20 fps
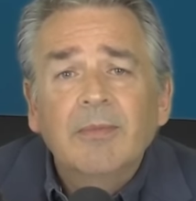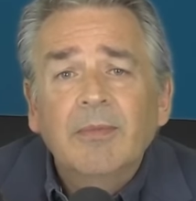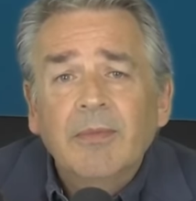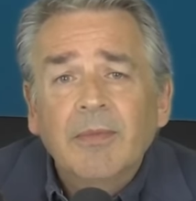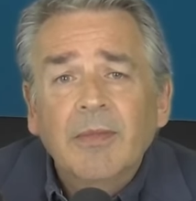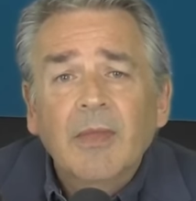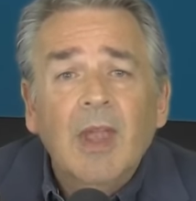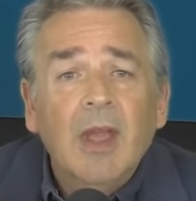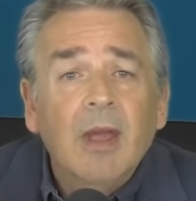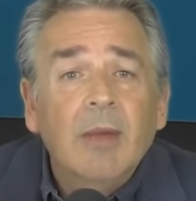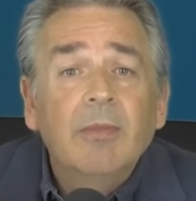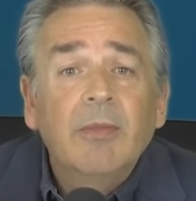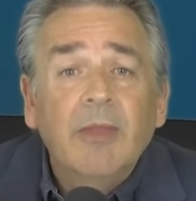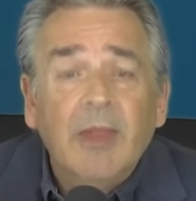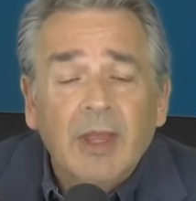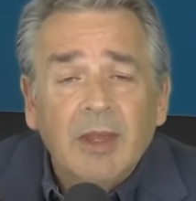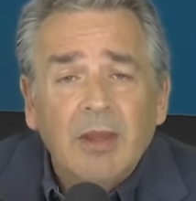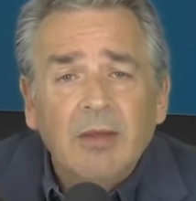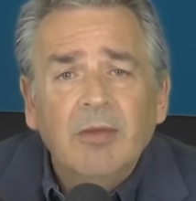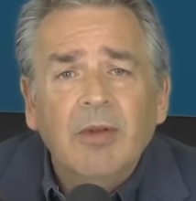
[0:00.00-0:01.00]

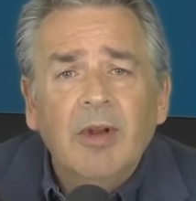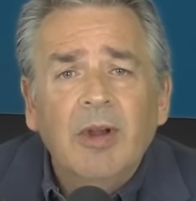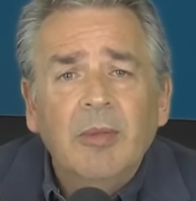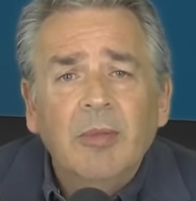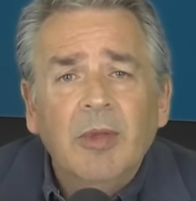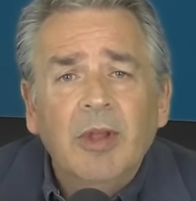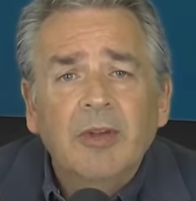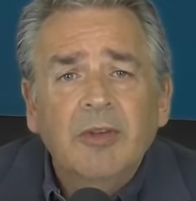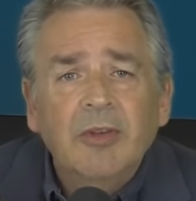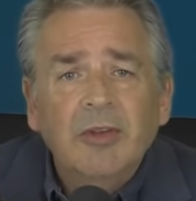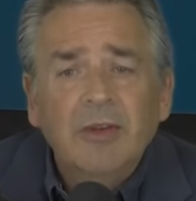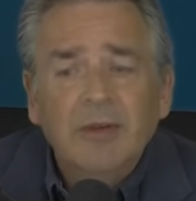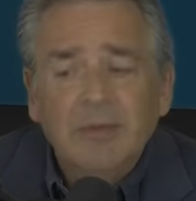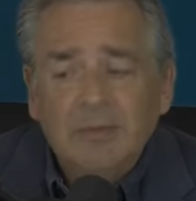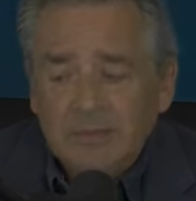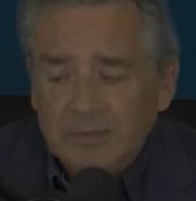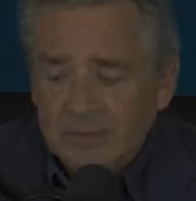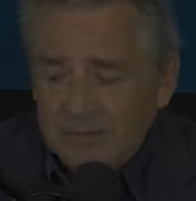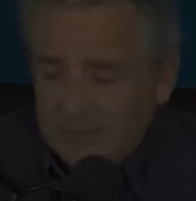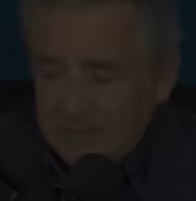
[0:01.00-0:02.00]
Thank you very much.